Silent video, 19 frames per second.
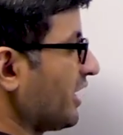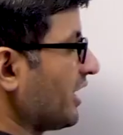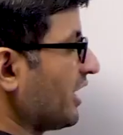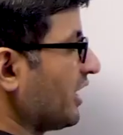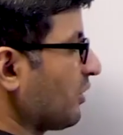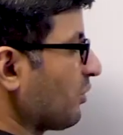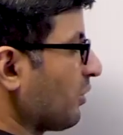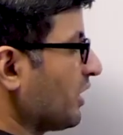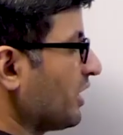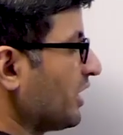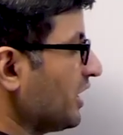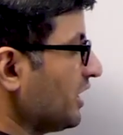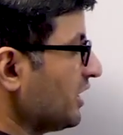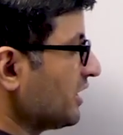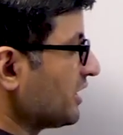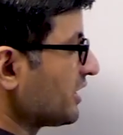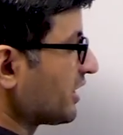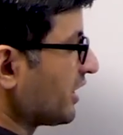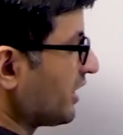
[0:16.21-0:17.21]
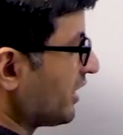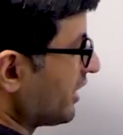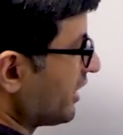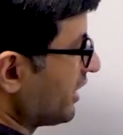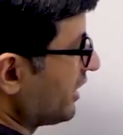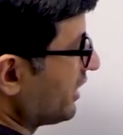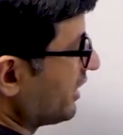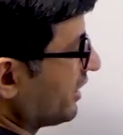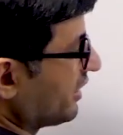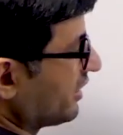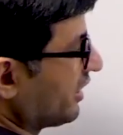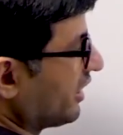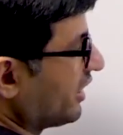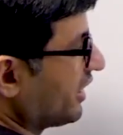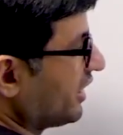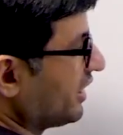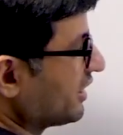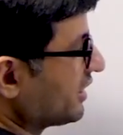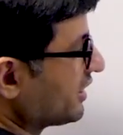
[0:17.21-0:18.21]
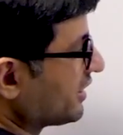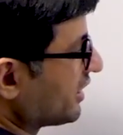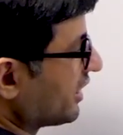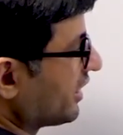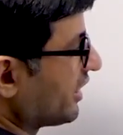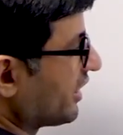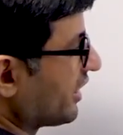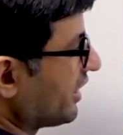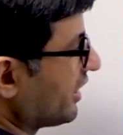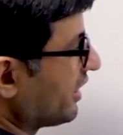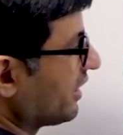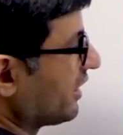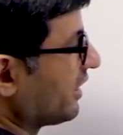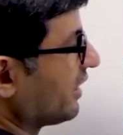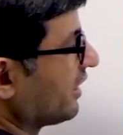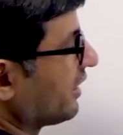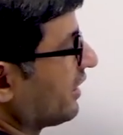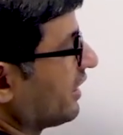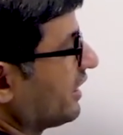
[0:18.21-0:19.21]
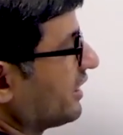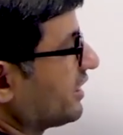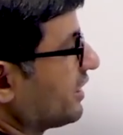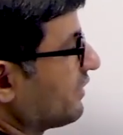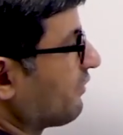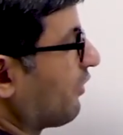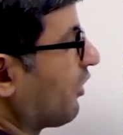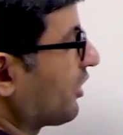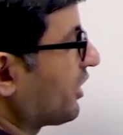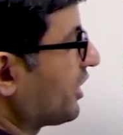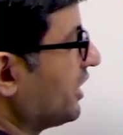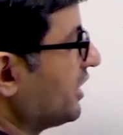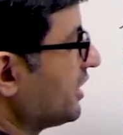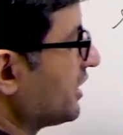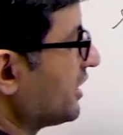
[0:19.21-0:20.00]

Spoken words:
then 20 is inserted, then 30 is inserted, then say 40 is